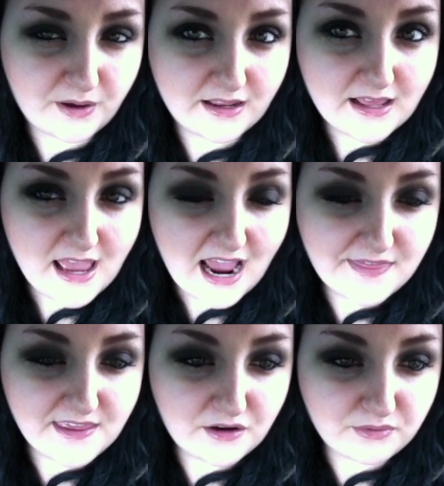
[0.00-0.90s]
but I
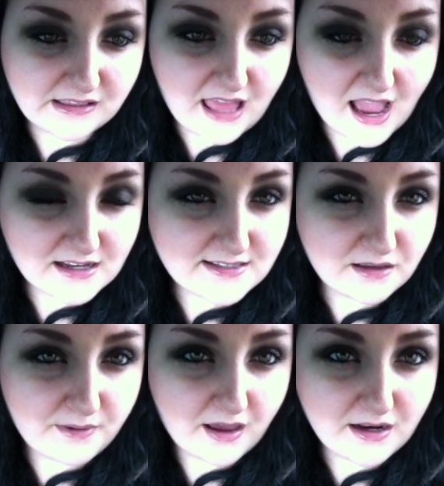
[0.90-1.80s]
think
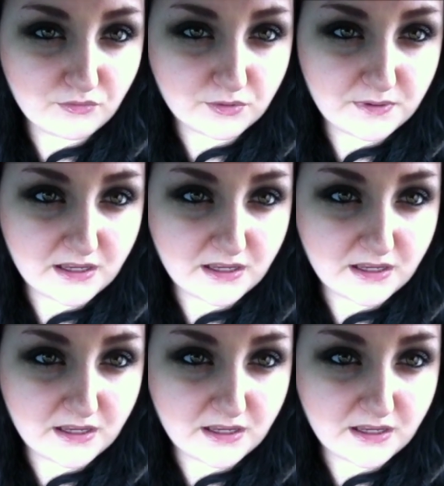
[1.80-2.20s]
relaxing about it would